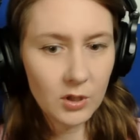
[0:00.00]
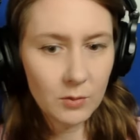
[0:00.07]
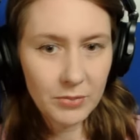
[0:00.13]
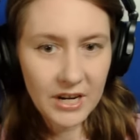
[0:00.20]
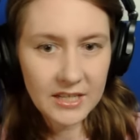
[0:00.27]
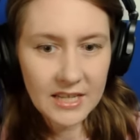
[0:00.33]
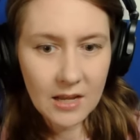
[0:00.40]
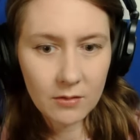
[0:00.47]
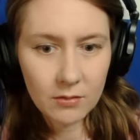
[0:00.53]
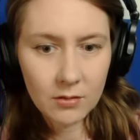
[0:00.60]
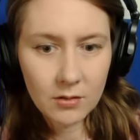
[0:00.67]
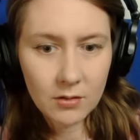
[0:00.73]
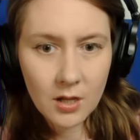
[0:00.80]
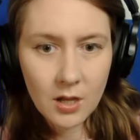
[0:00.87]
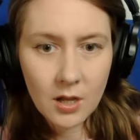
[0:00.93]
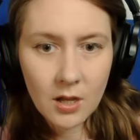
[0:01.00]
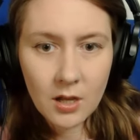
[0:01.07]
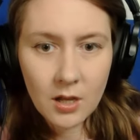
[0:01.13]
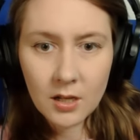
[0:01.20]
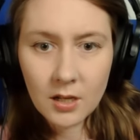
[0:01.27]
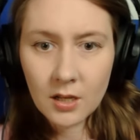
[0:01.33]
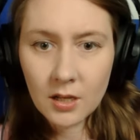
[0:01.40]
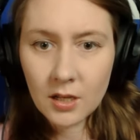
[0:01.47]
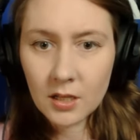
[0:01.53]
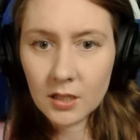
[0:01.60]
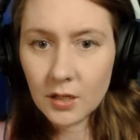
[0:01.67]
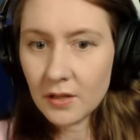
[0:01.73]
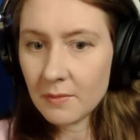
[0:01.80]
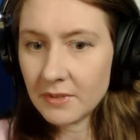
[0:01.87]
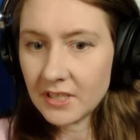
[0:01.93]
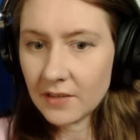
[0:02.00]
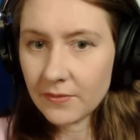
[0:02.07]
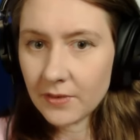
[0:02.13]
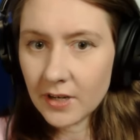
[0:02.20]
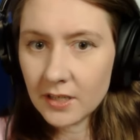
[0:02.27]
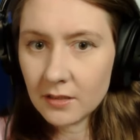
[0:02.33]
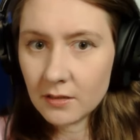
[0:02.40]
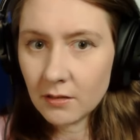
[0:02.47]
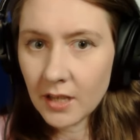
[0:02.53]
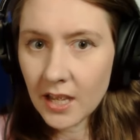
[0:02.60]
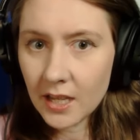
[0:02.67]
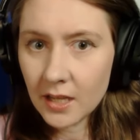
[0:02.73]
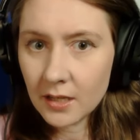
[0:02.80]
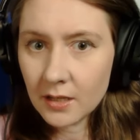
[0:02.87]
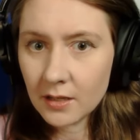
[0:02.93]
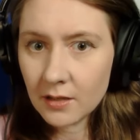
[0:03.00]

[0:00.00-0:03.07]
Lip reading: Breakdown. A little something different. Okay.